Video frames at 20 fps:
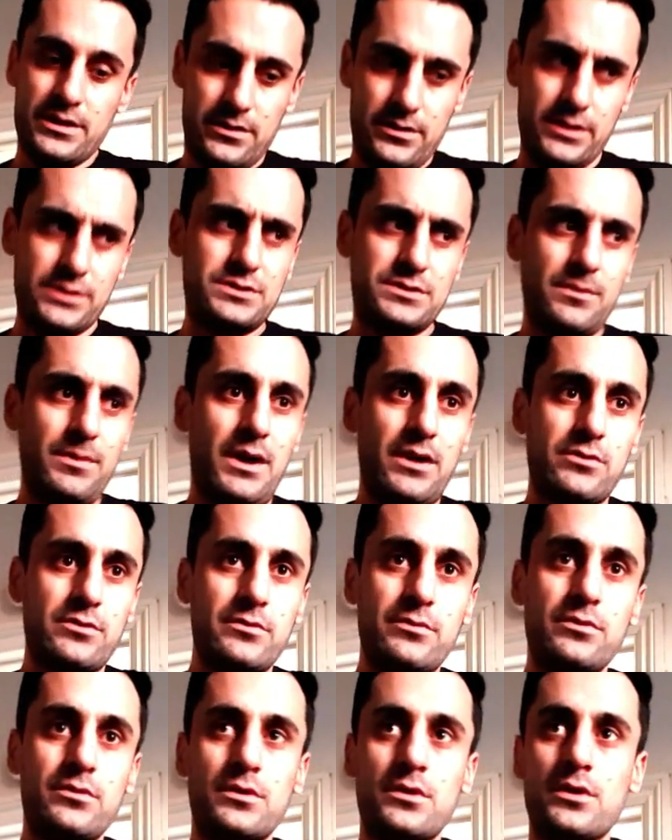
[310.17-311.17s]
It's about
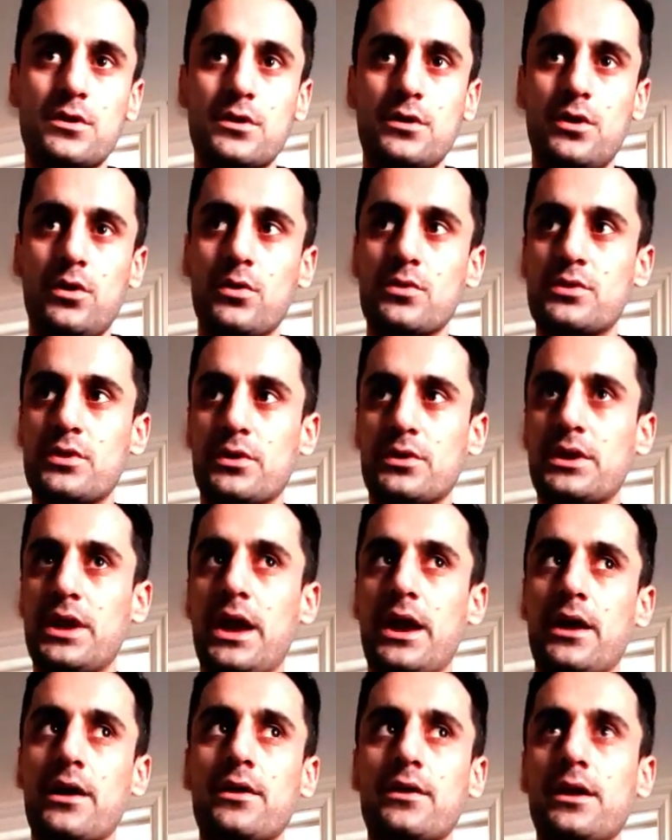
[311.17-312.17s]
to hold on.
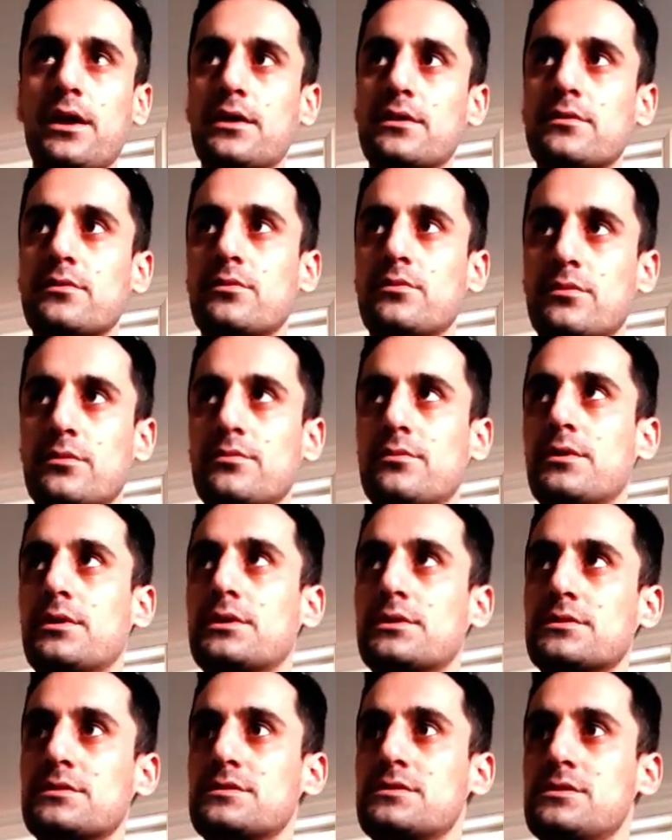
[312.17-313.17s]
Yeah, yeah.
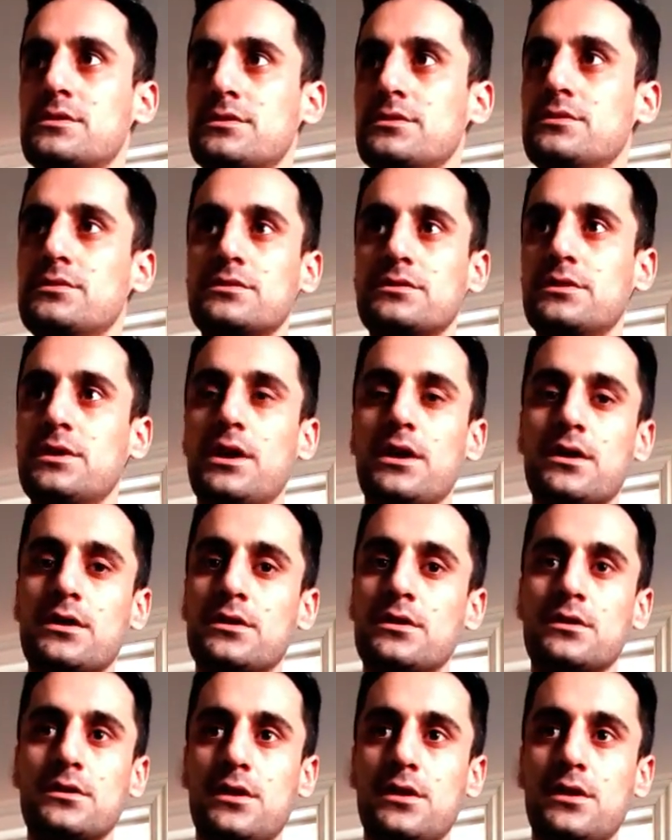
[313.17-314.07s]
One, two, yeah.